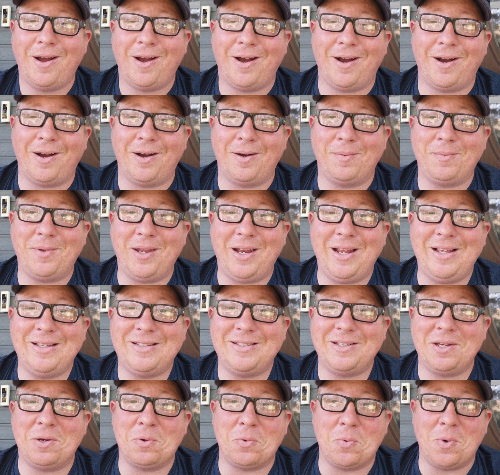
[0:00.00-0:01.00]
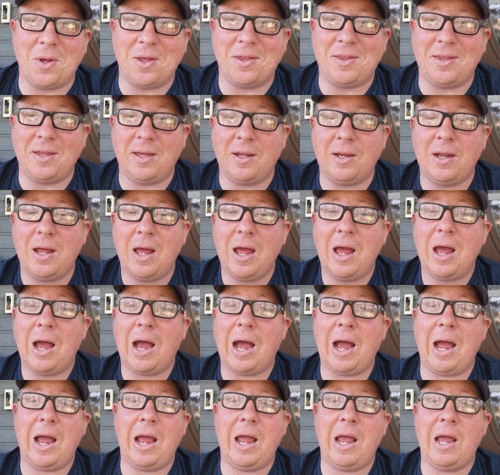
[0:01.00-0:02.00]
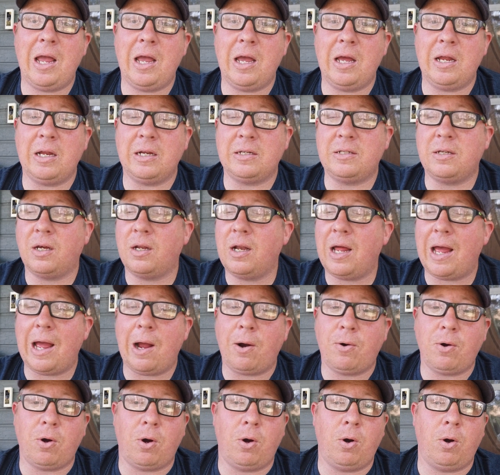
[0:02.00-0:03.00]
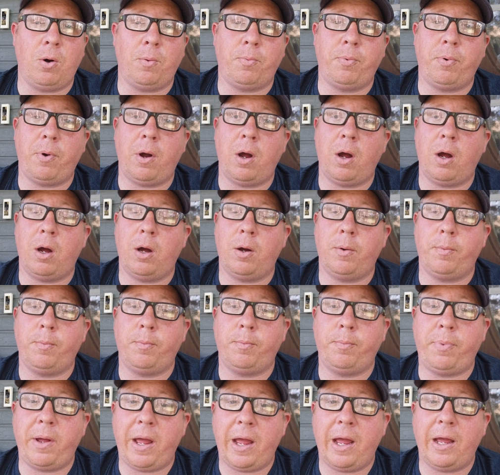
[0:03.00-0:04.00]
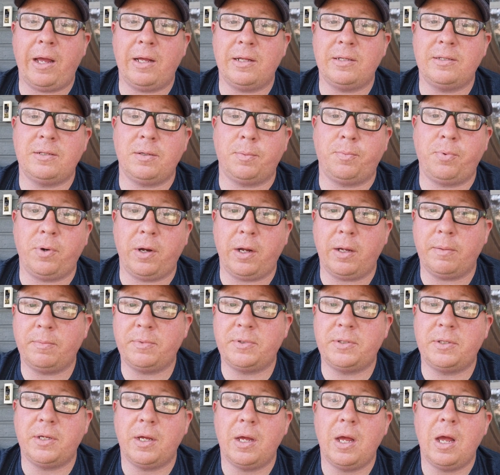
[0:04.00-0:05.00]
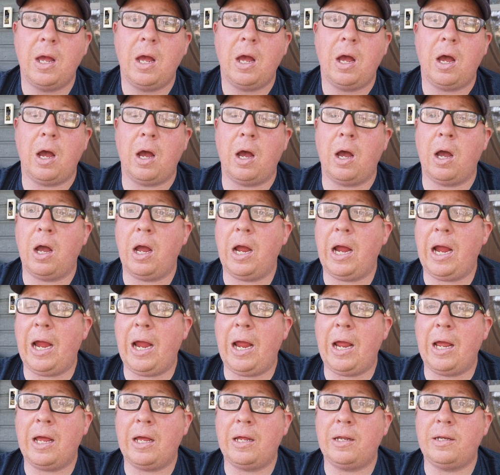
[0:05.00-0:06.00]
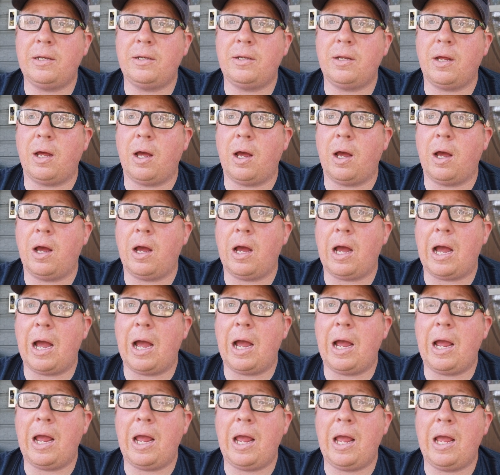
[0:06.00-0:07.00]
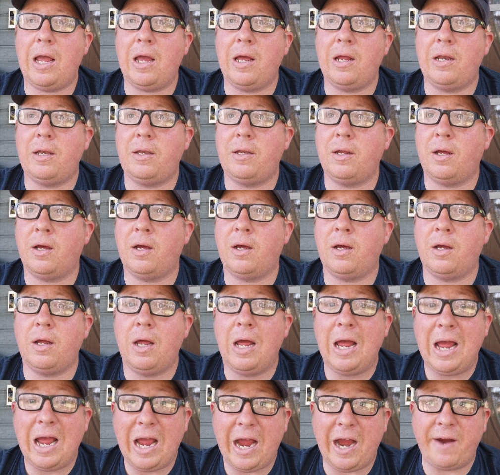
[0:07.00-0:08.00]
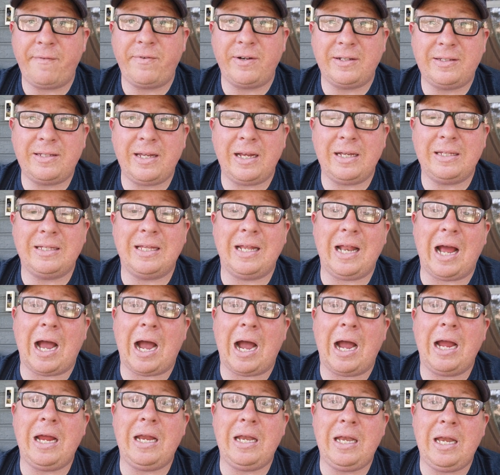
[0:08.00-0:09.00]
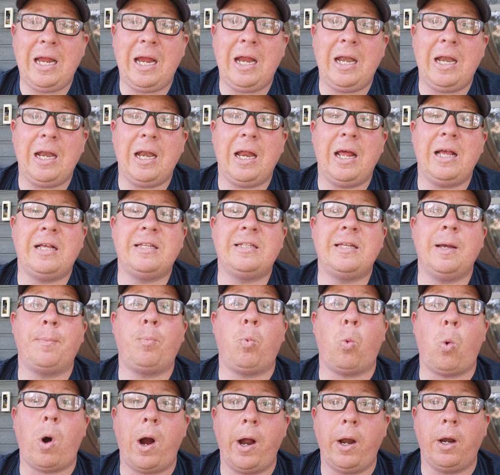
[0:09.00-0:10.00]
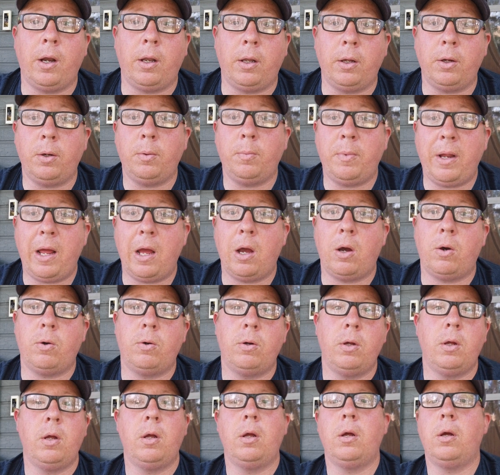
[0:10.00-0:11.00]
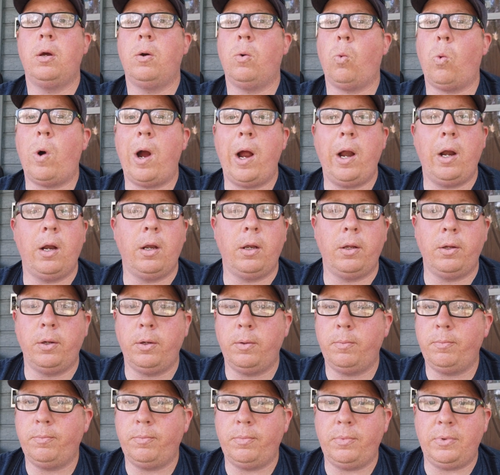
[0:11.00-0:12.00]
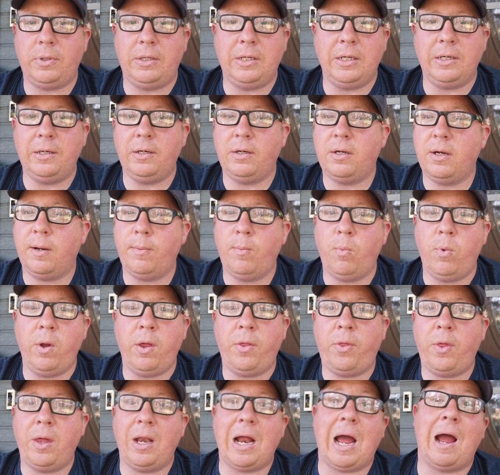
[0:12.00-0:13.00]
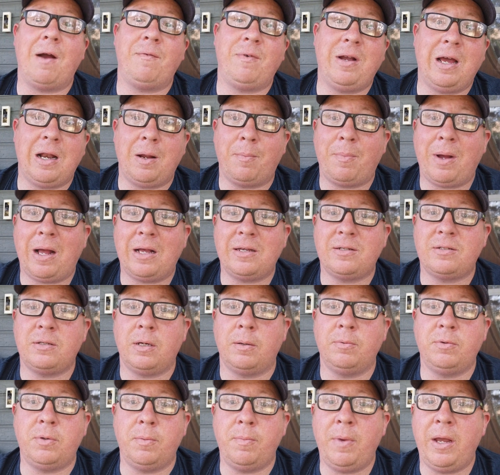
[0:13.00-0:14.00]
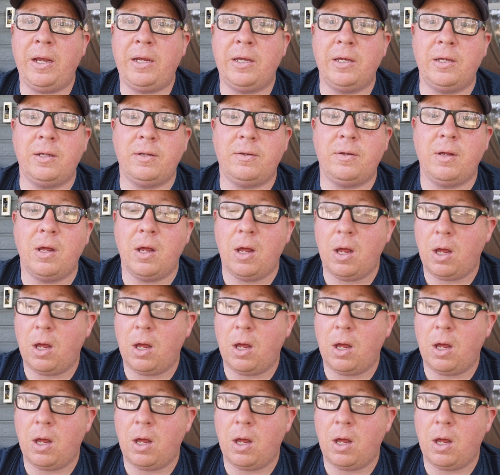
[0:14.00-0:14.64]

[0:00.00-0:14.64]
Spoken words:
that he sent with it. I had a ton of alcohol pads or preps, and I had everything that I needed except wire loom. Now, wire loom didn't come with it. I've got to buy some to make it